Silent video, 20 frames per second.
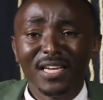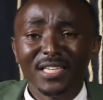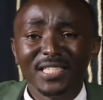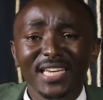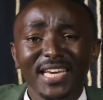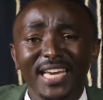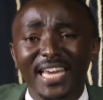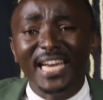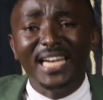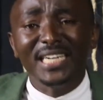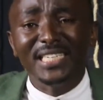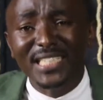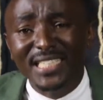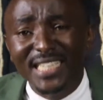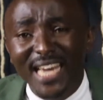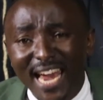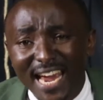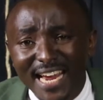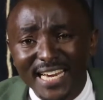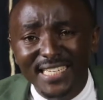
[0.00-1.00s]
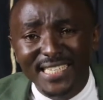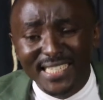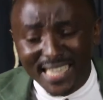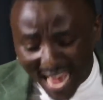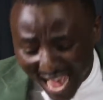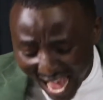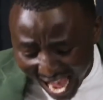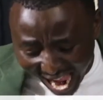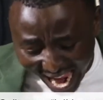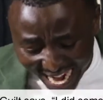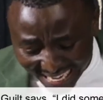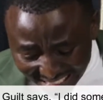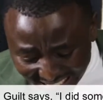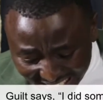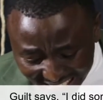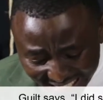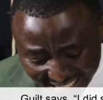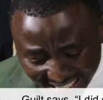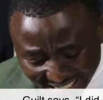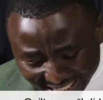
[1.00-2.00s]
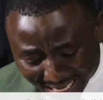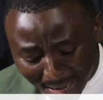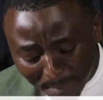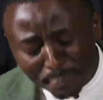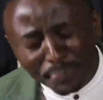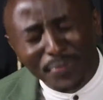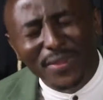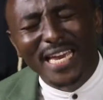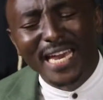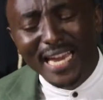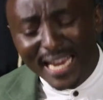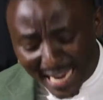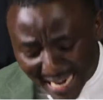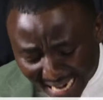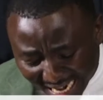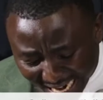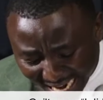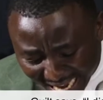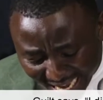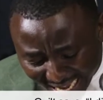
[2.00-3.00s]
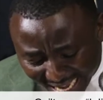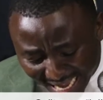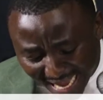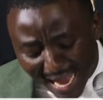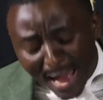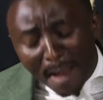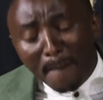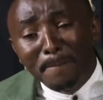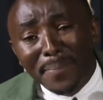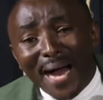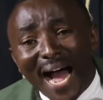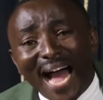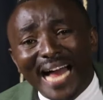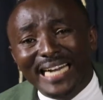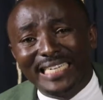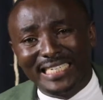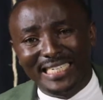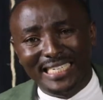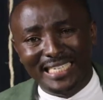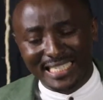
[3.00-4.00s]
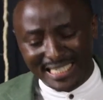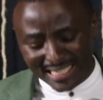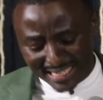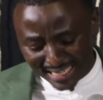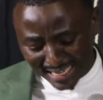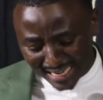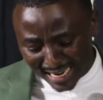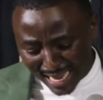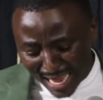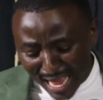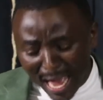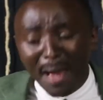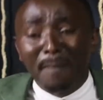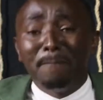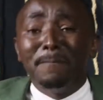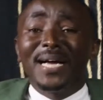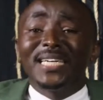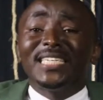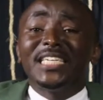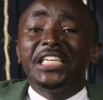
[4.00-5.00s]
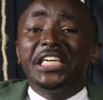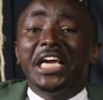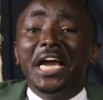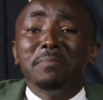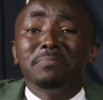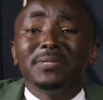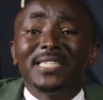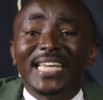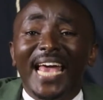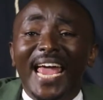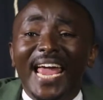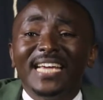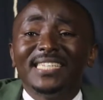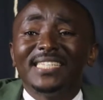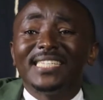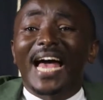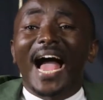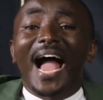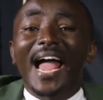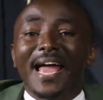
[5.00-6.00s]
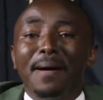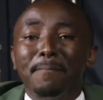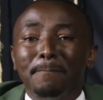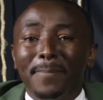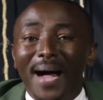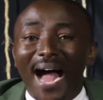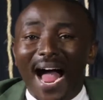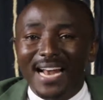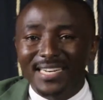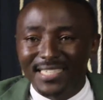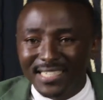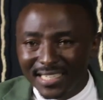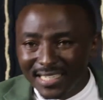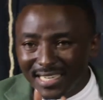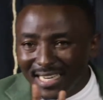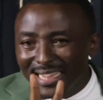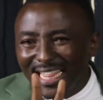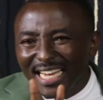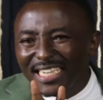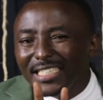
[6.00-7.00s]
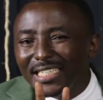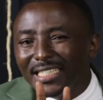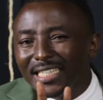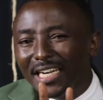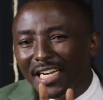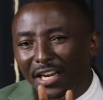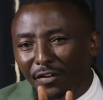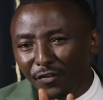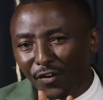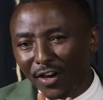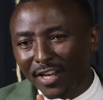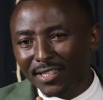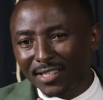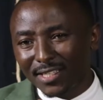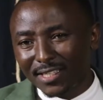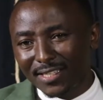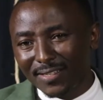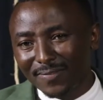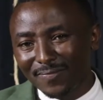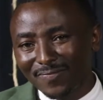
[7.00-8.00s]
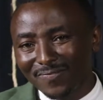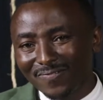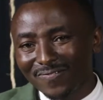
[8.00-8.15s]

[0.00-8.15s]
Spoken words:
See, guilt says, I did something bad. But shame says, I am bad. That is the difference.